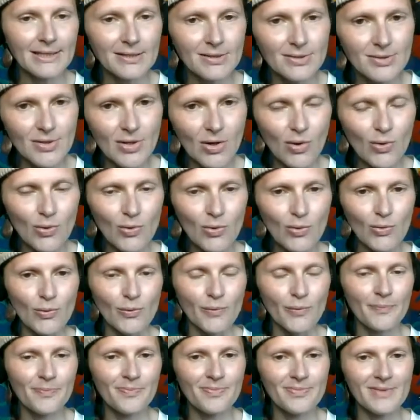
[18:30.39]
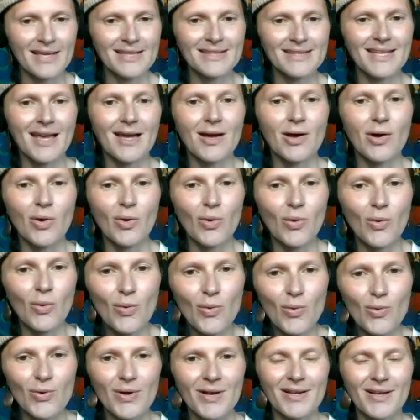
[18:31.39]
know that they are
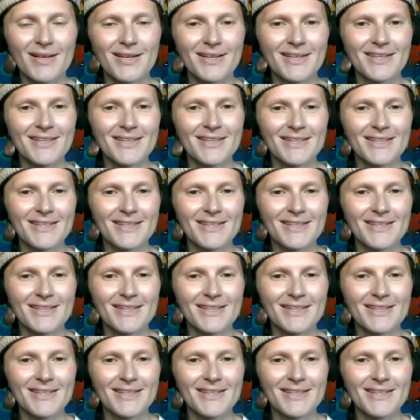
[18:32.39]
all